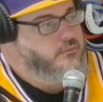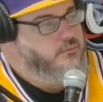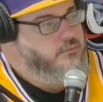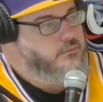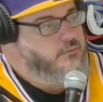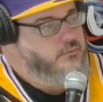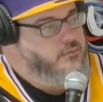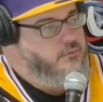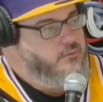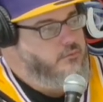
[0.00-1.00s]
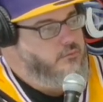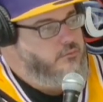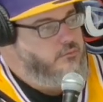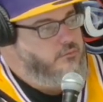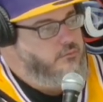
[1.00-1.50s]

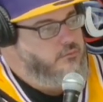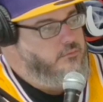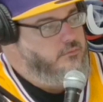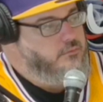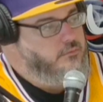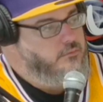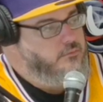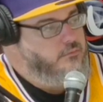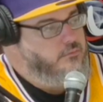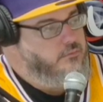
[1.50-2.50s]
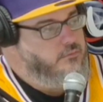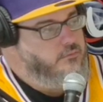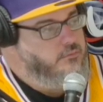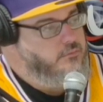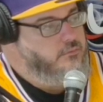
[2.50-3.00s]

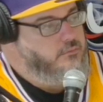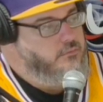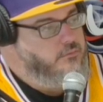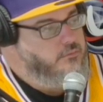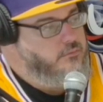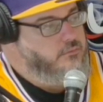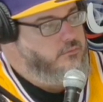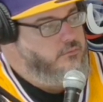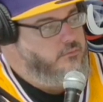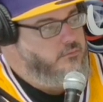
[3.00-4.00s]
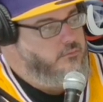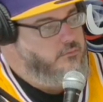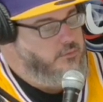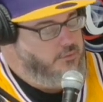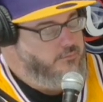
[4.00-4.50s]

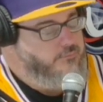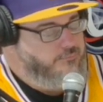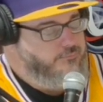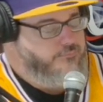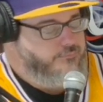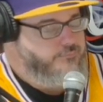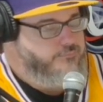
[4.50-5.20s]
[no speech]